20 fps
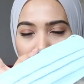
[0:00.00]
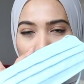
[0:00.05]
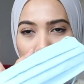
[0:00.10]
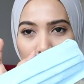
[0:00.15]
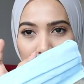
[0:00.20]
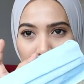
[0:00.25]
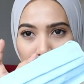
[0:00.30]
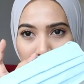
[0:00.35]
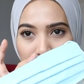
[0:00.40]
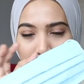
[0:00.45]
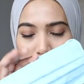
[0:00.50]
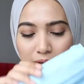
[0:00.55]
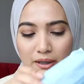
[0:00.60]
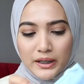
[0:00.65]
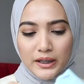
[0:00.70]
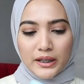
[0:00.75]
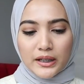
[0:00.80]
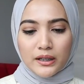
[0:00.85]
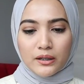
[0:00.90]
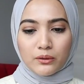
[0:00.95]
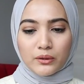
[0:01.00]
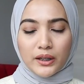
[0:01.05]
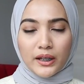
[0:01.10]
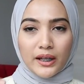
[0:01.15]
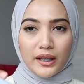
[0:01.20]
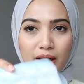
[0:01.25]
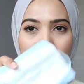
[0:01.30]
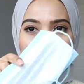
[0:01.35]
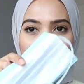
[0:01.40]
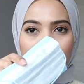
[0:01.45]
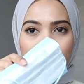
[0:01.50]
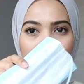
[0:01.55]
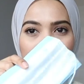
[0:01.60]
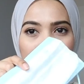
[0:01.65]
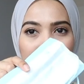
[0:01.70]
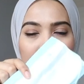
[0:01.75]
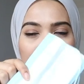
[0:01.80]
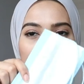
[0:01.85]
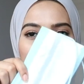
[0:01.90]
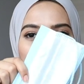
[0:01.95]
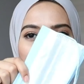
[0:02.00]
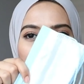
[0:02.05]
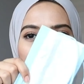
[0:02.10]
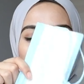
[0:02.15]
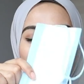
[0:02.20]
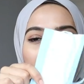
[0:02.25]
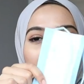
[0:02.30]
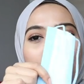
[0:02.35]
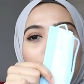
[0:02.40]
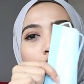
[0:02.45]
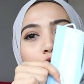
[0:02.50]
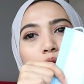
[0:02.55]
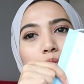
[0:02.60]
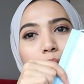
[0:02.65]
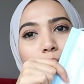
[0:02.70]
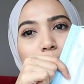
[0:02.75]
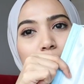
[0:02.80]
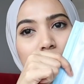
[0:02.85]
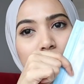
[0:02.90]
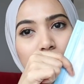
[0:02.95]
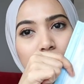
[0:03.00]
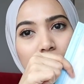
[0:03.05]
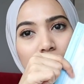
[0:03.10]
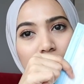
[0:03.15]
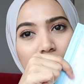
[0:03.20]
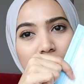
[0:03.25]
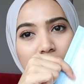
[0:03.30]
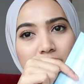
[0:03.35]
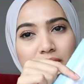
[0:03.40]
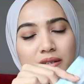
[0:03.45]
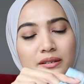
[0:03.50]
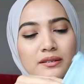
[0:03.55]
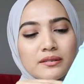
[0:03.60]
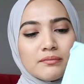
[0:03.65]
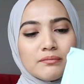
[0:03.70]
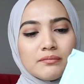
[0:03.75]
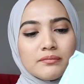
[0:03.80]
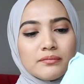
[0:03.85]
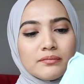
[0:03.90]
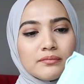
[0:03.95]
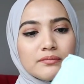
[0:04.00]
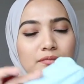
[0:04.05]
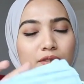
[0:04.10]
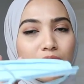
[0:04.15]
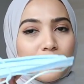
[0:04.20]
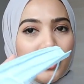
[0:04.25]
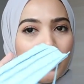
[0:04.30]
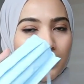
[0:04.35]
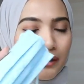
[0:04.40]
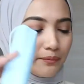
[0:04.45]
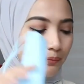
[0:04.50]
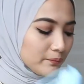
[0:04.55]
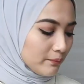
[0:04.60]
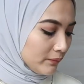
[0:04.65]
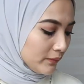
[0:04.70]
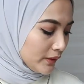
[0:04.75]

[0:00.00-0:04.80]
korang boleh beli. Okay, head look punya mask. Alright,